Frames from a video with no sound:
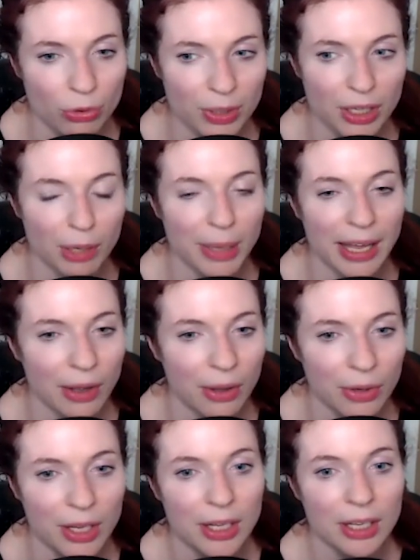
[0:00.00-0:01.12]
written
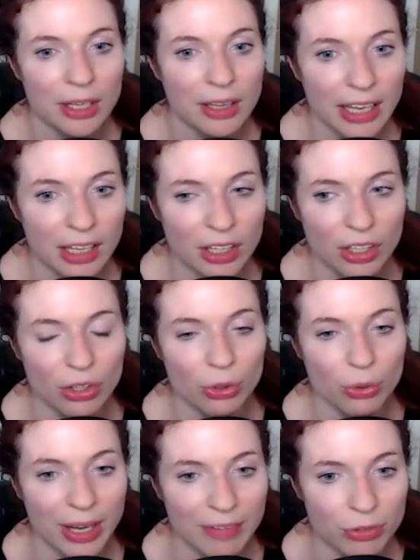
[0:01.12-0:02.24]
about. That,
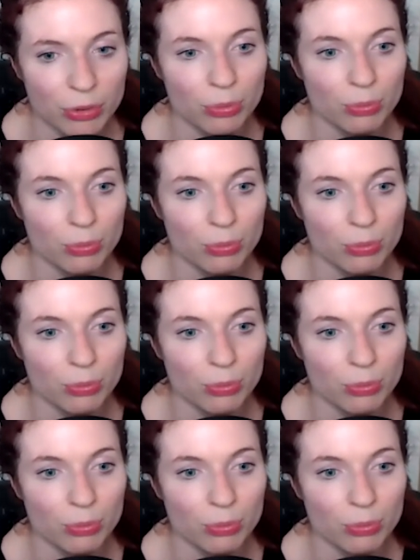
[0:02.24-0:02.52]
you have to